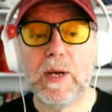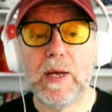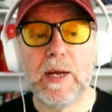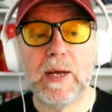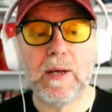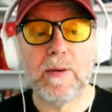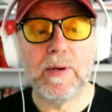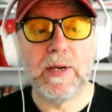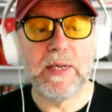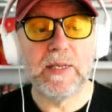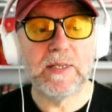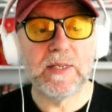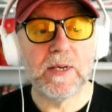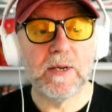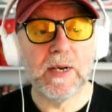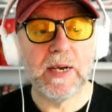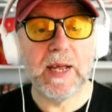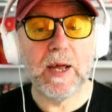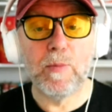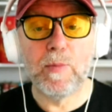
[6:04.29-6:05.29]
Uh, it's
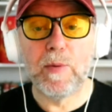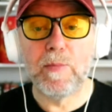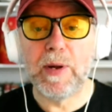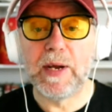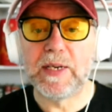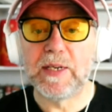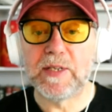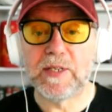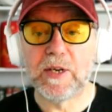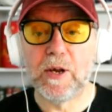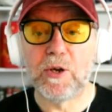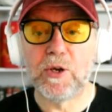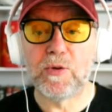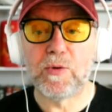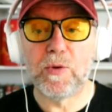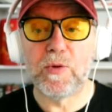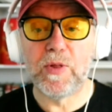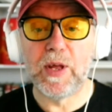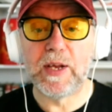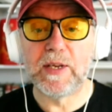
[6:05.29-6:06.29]
certainly helping me to search
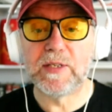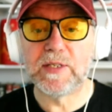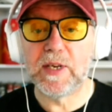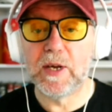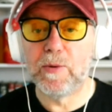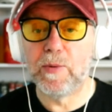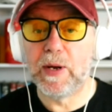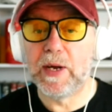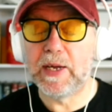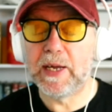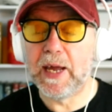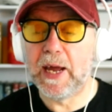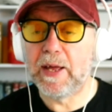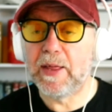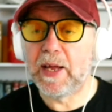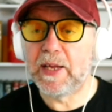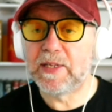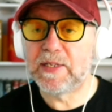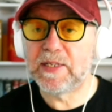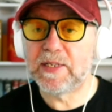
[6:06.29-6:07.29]
through things. So uh, yeah,
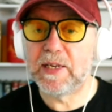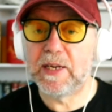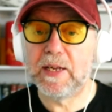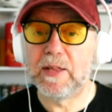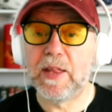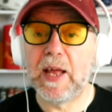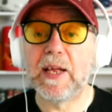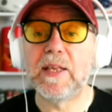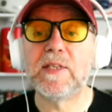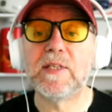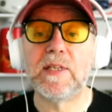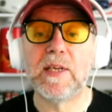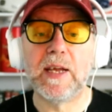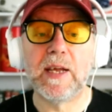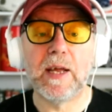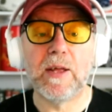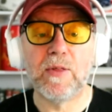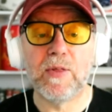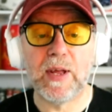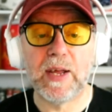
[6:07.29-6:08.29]
that's that's the
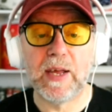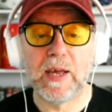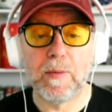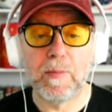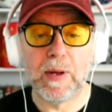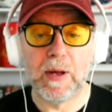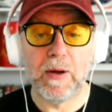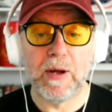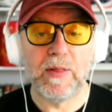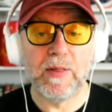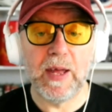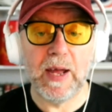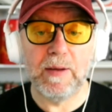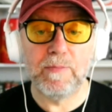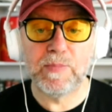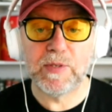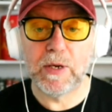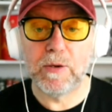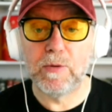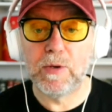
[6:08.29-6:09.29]
thinking behind that.
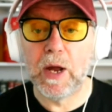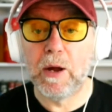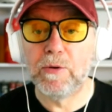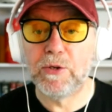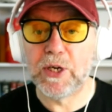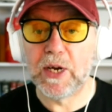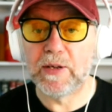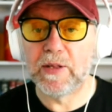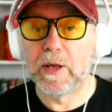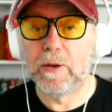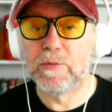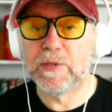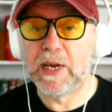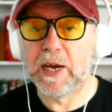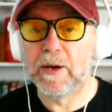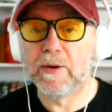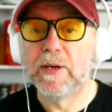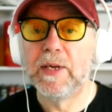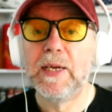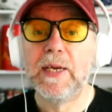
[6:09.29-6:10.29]
So go check those
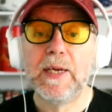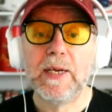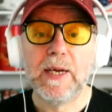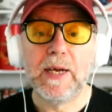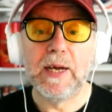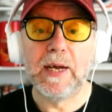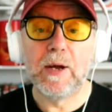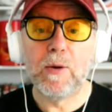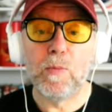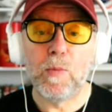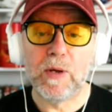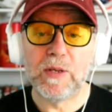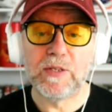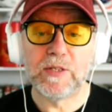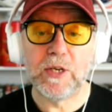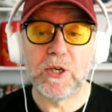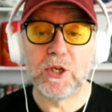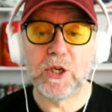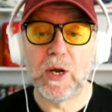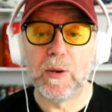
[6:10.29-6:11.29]
out um, once
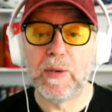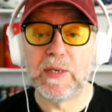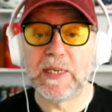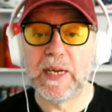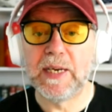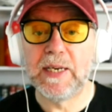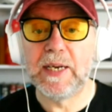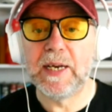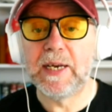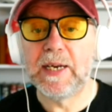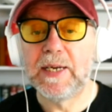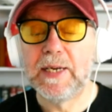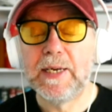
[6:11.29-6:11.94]
this show has ended.